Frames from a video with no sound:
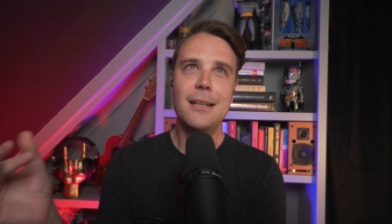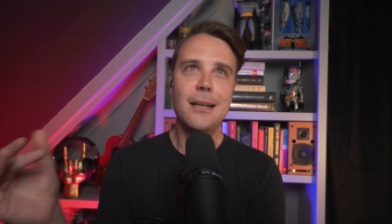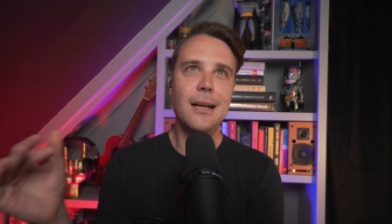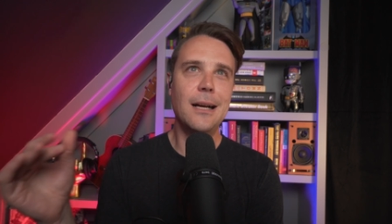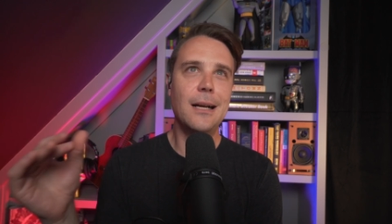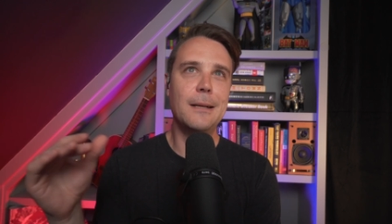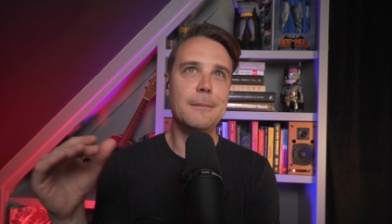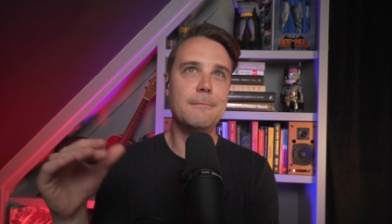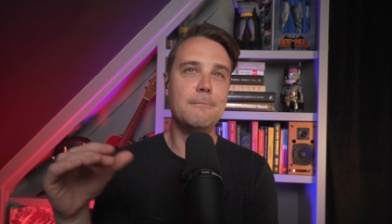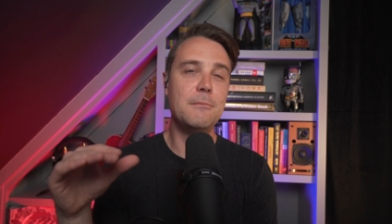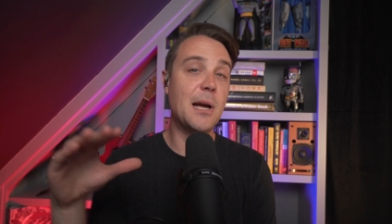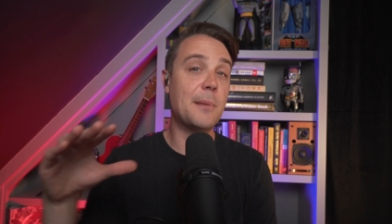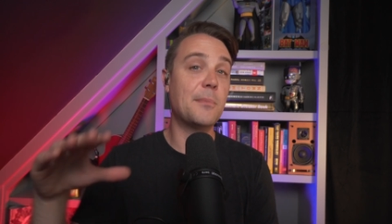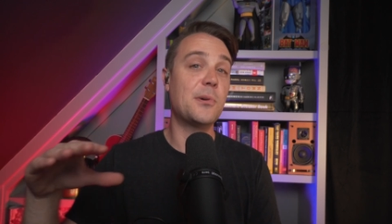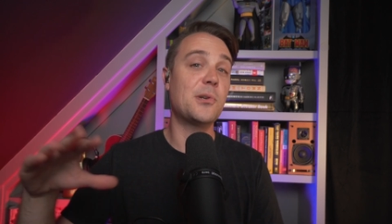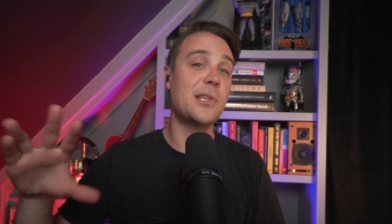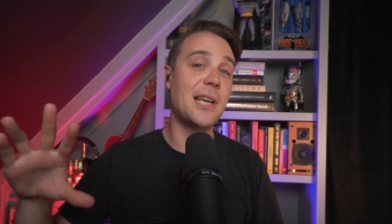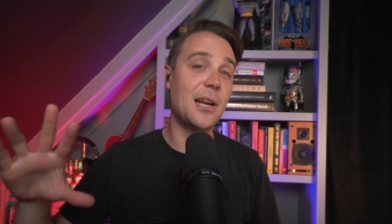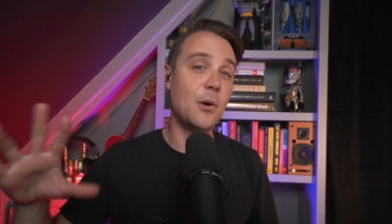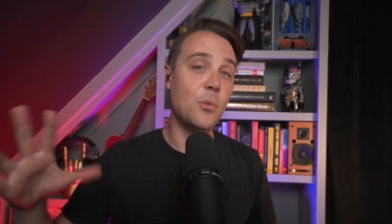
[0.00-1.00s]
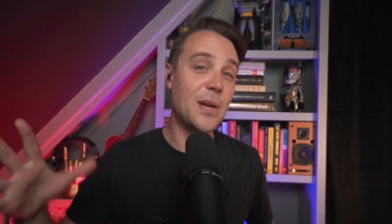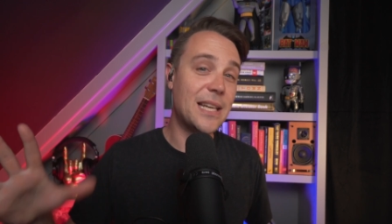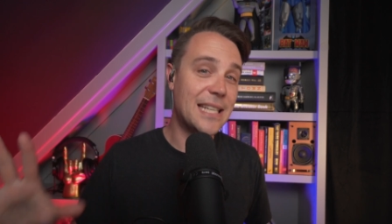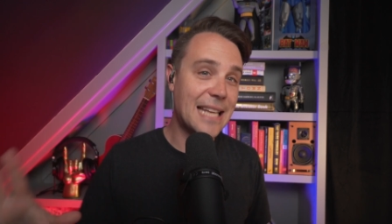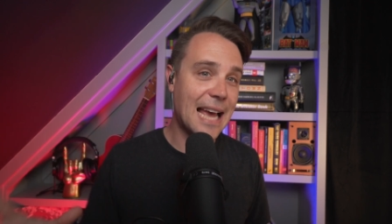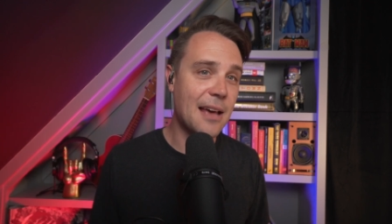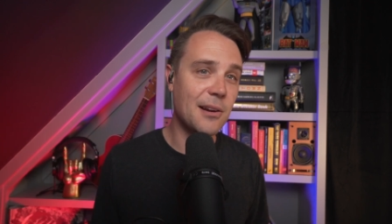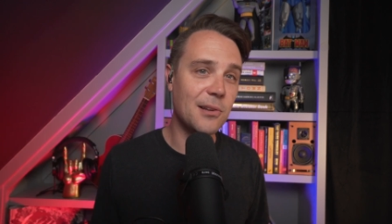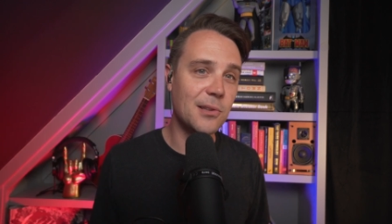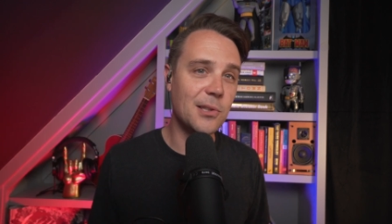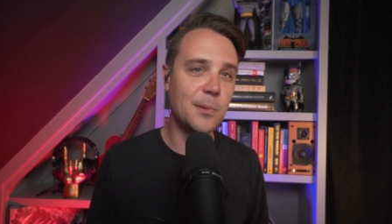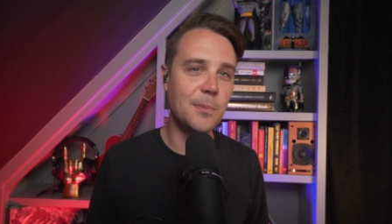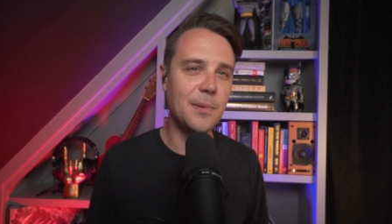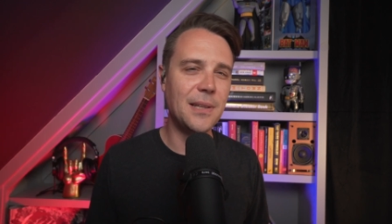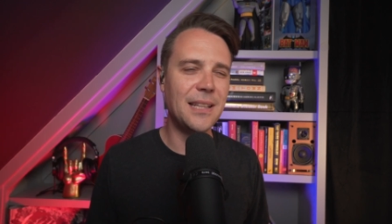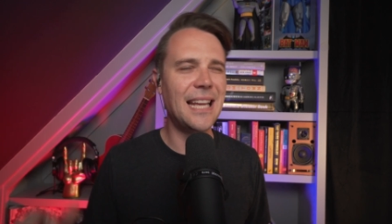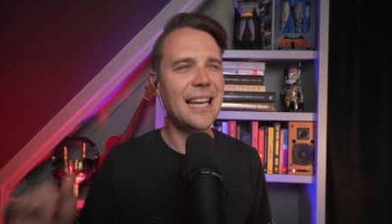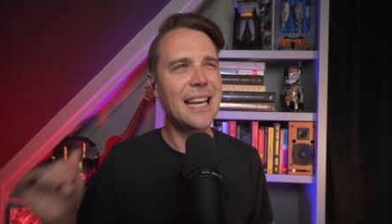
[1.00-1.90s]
uh, numbers kind of went down a little bit.